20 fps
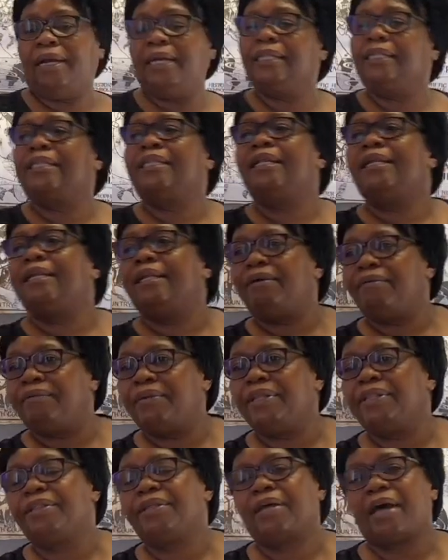at the
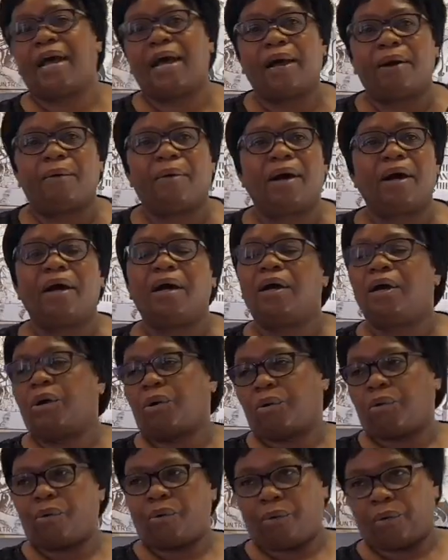11th hour
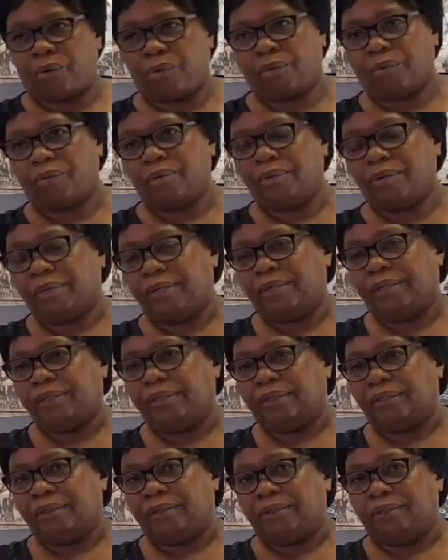call.
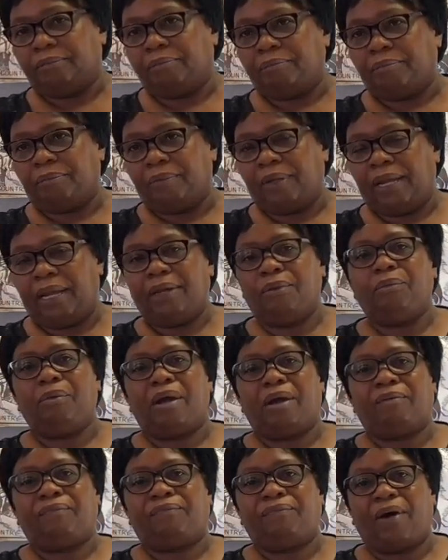And we
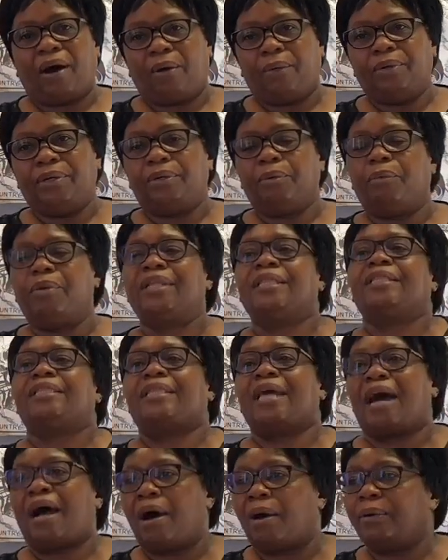are found
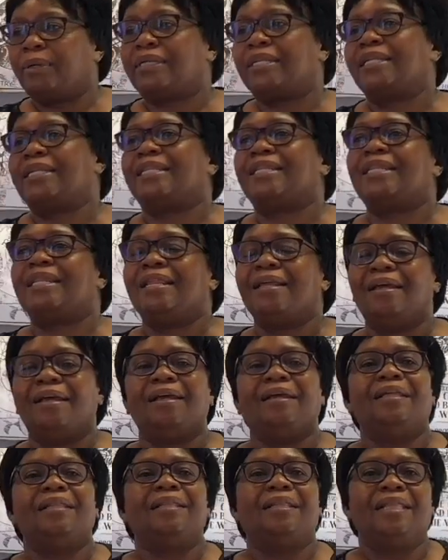without
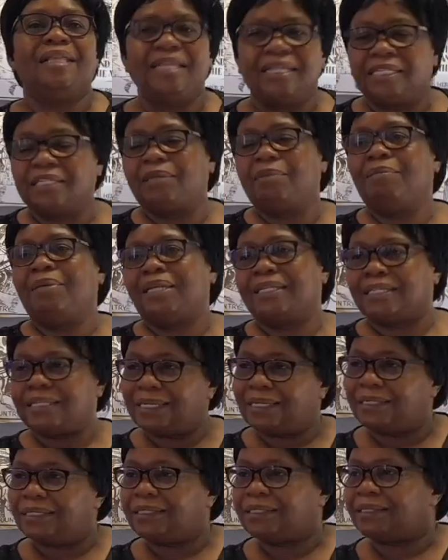this
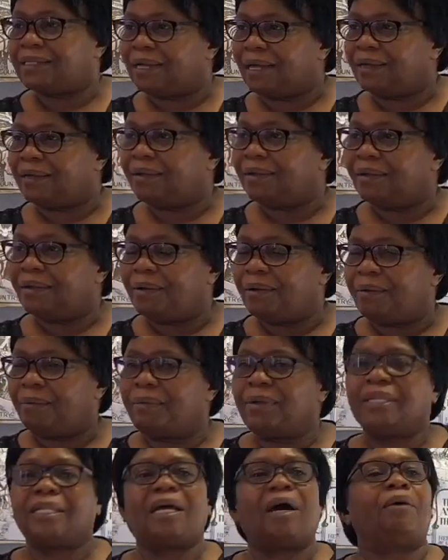message,
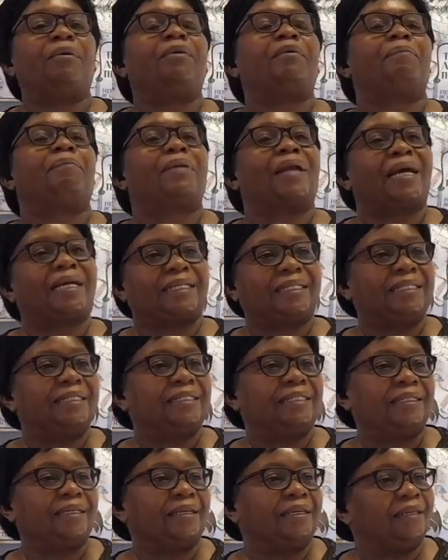without
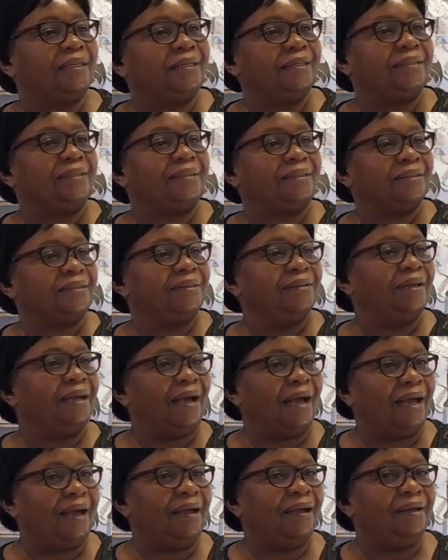practicing it.
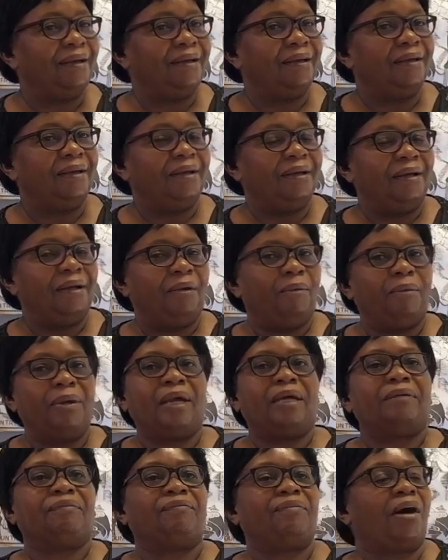Huh? We
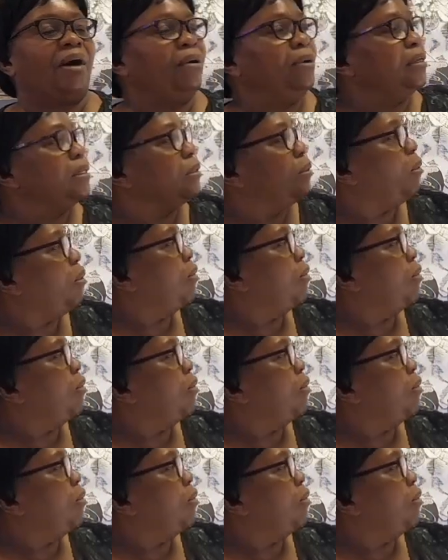are found